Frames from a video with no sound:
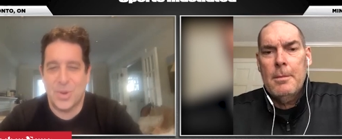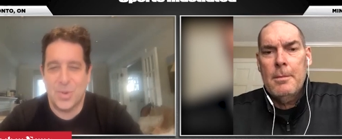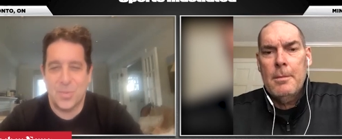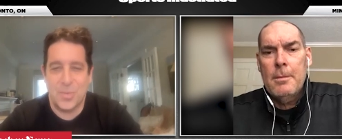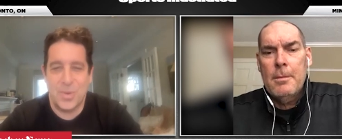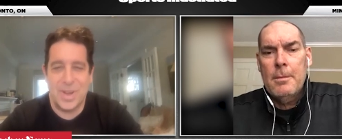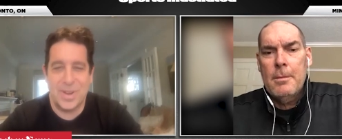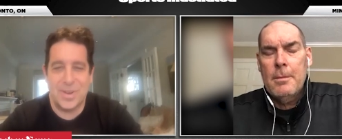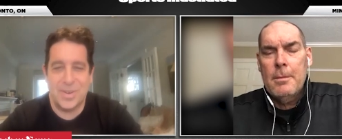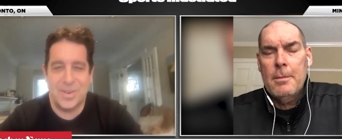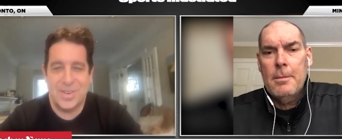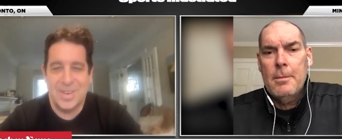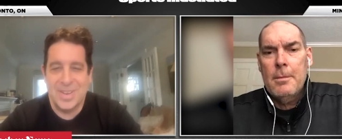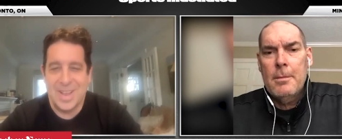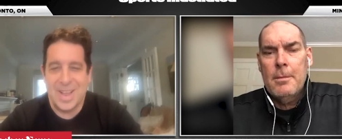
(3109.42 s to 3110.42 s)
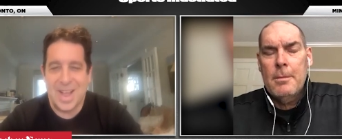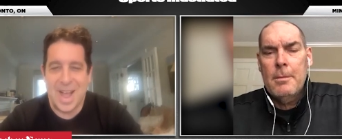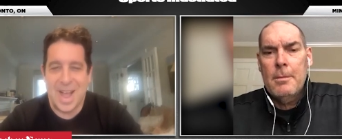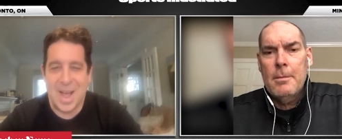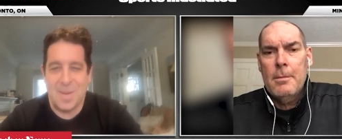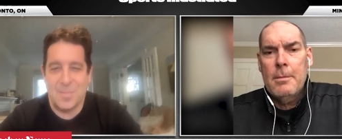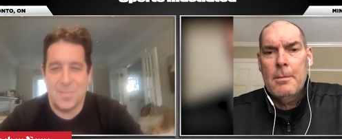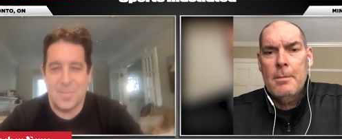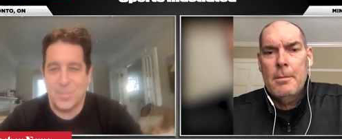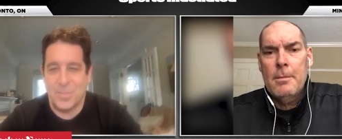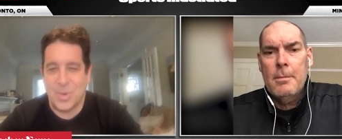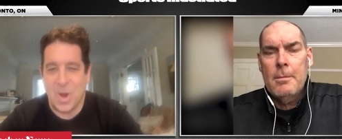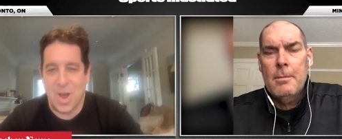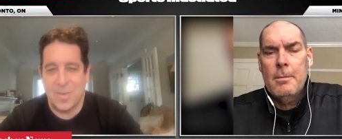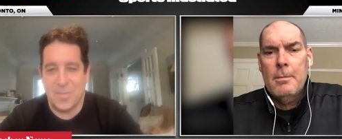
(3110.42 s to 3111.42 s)
Speaker 1: career. Um,
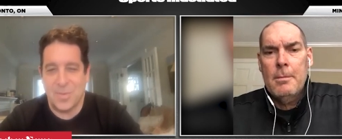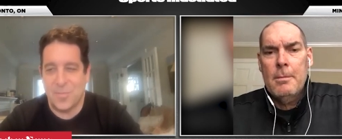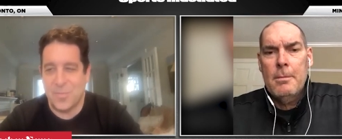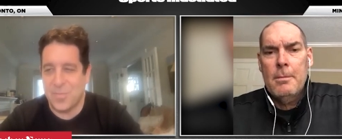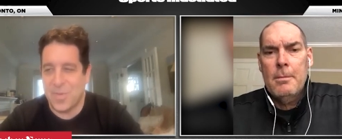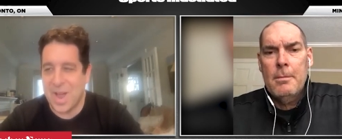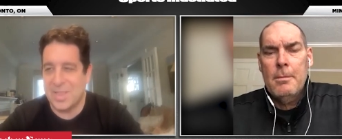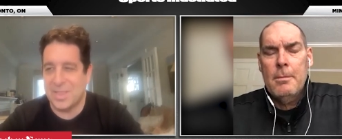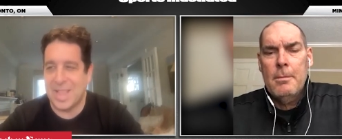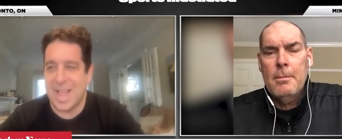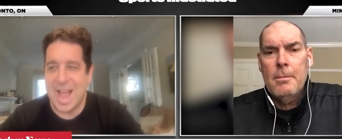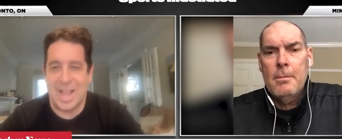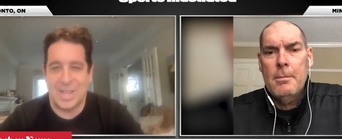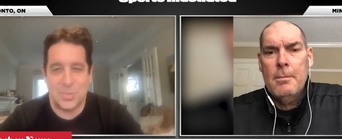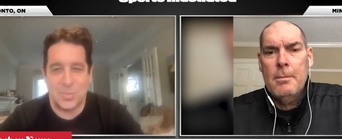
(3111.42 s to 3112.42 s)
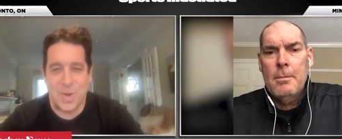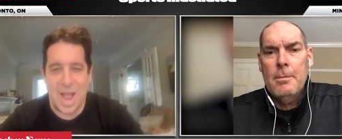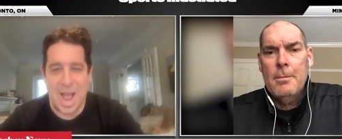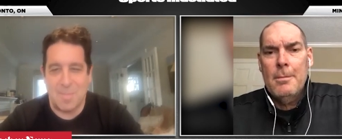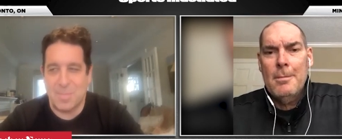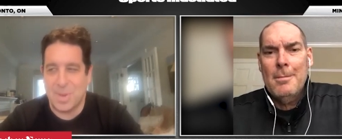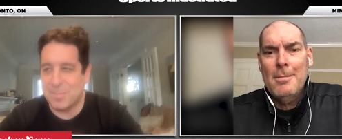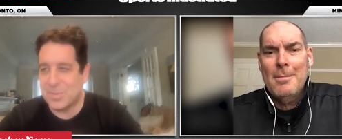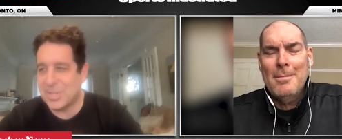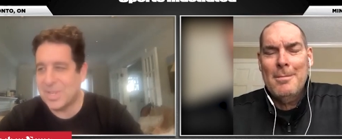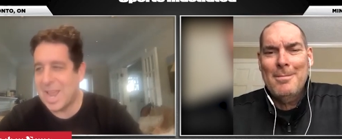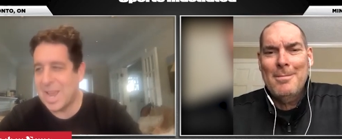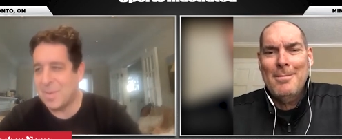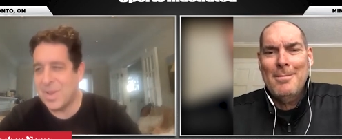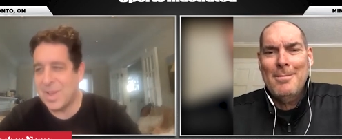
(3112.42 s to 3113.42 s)
kind of a fun last wrap up
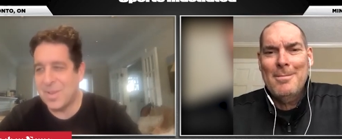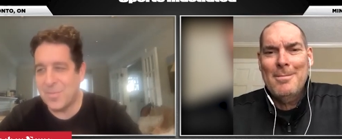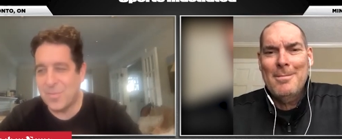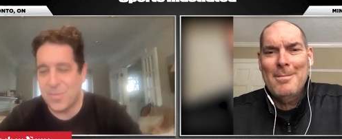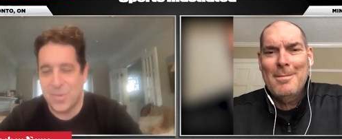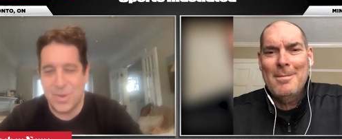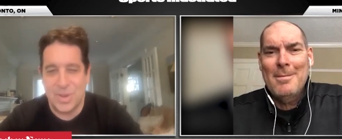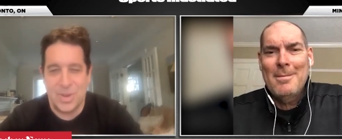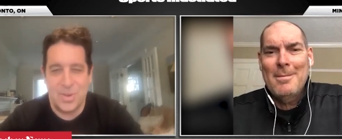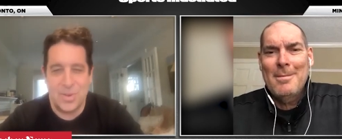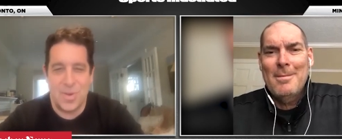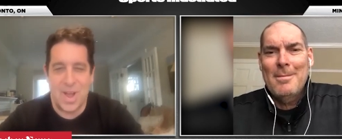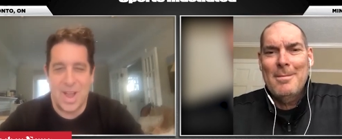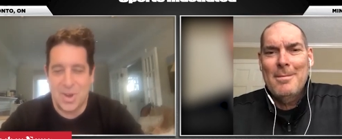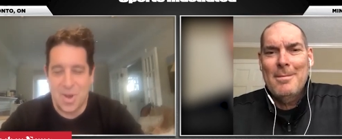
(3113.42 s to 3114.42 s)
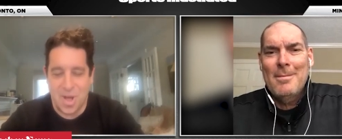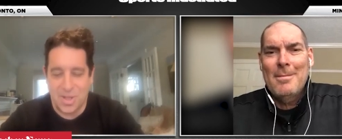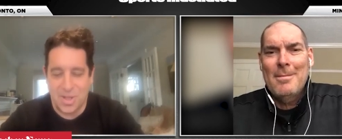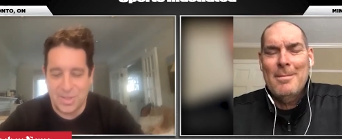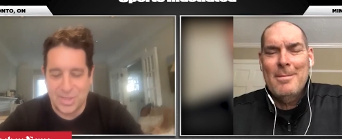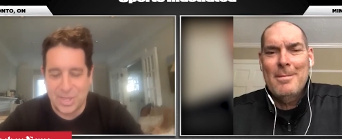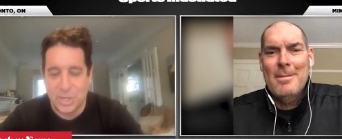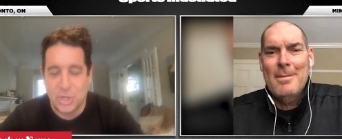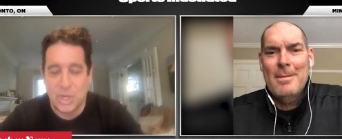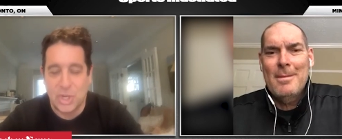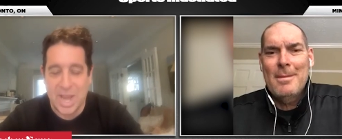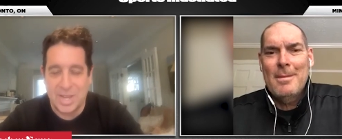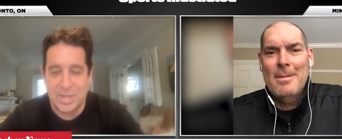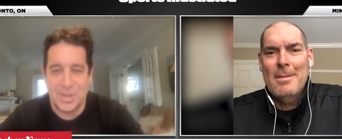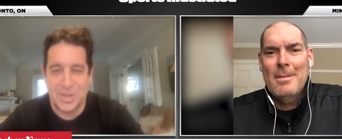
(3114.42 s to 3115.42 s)
segment for you. I call it the
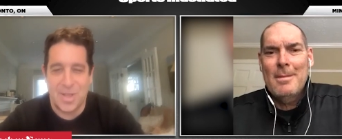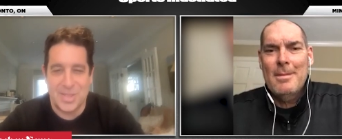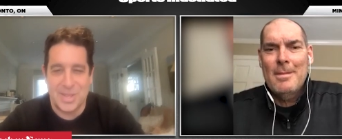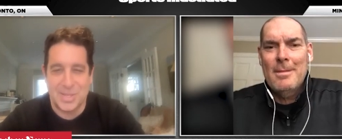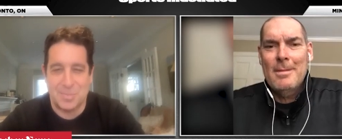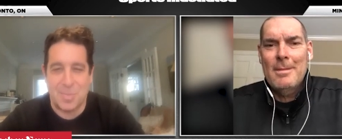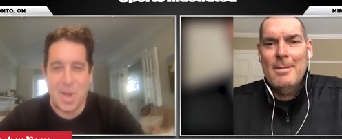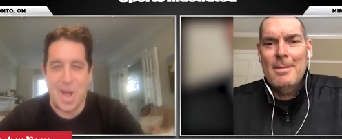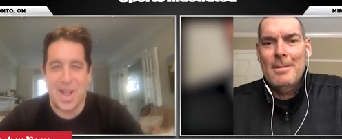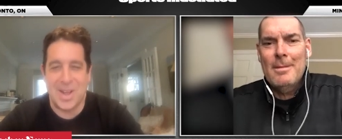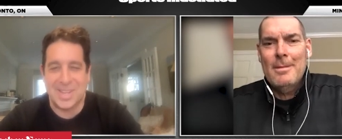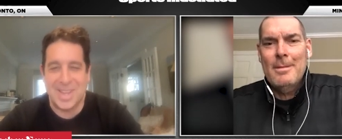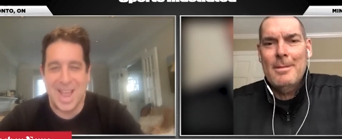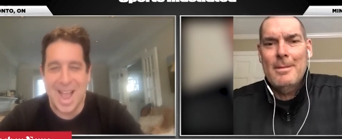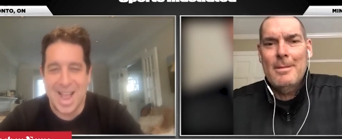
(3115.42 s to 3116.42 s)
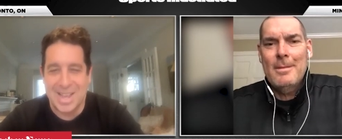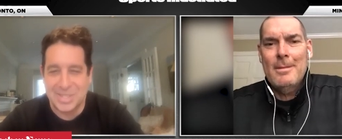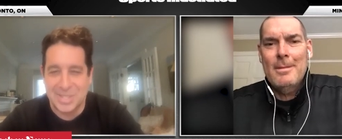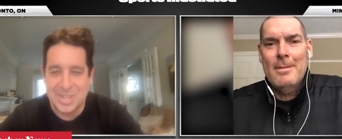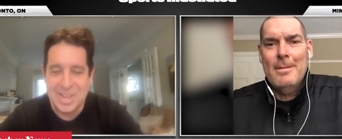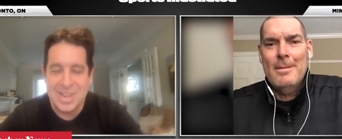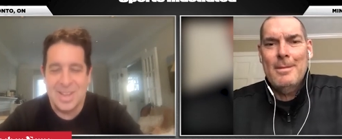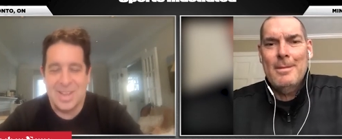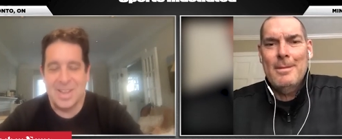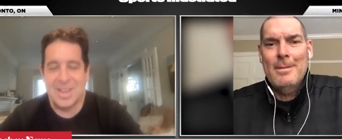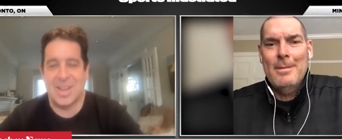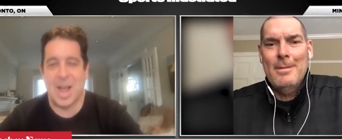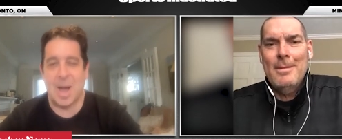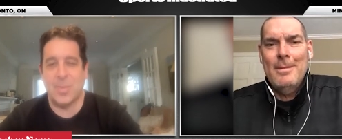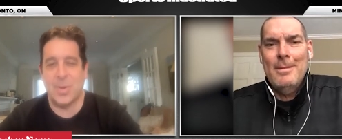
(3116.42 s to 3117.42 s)
chase on this podcast
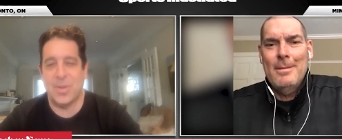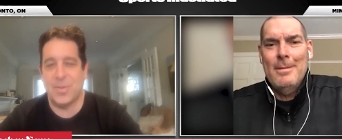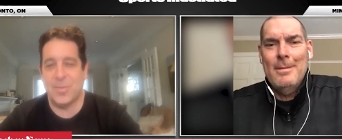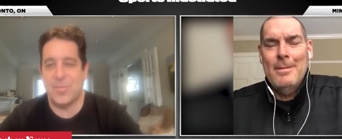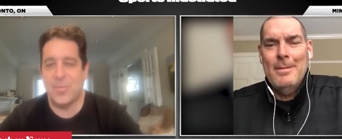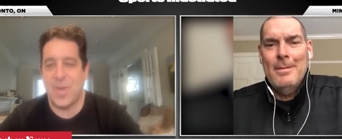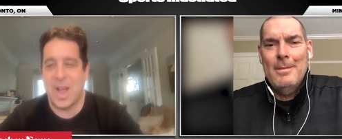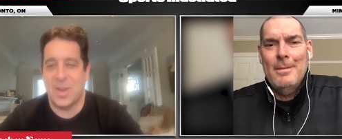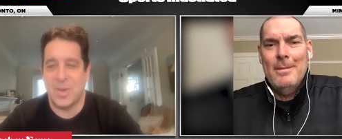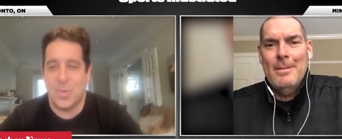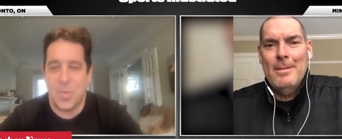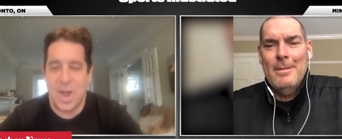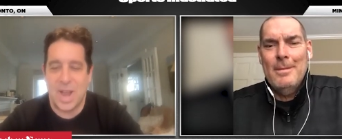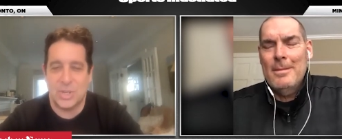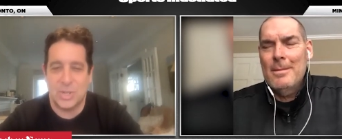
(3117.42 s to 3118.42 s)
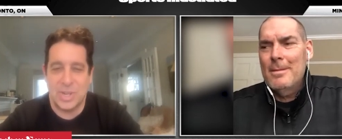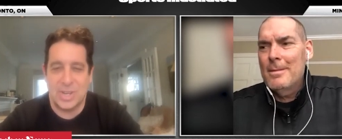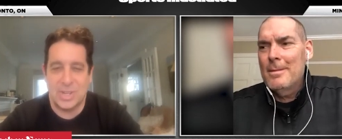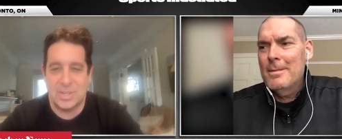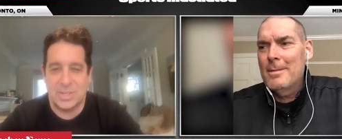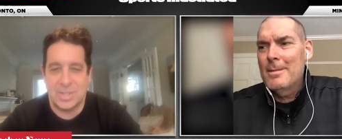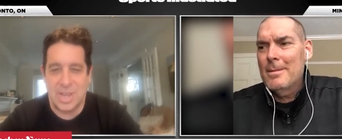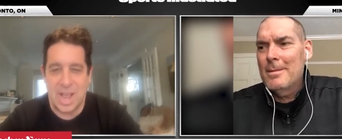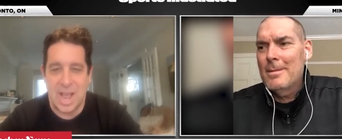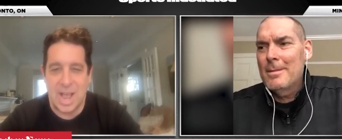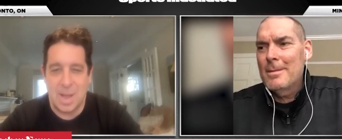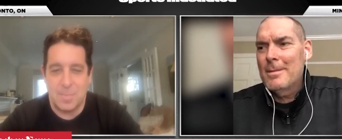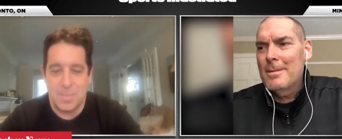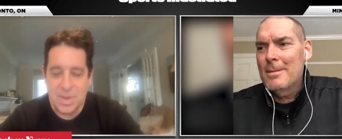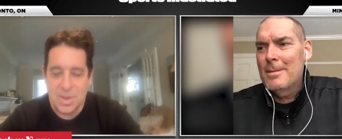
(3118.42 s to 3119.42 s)
couple fun questions.
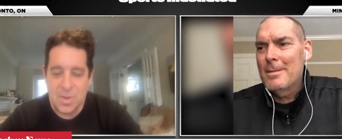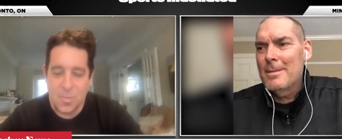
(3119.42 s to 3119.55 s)
Um,